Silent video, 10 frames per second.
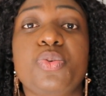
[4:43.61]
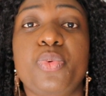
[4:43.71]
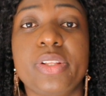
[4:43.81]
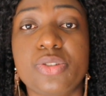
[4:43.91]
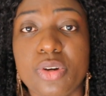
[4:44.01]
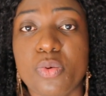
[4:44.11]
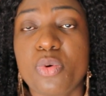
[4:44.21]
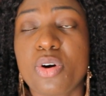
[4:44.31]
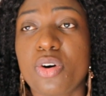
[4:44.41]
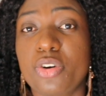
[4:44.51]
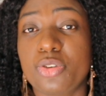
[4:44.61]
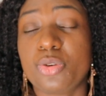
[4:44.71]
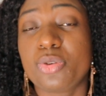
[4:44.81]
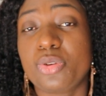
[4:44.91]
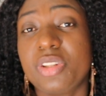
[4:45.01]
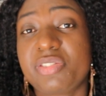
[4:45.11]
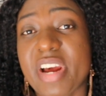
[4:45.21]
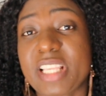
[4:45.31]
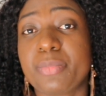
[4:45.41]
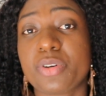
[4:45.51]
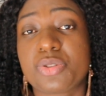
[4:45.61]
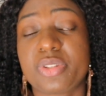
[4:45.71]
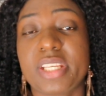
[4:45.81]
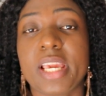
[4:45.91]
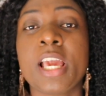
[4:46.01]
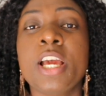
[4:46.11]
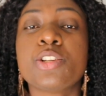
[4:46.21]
the way to your work, or you don't know the right bus to take.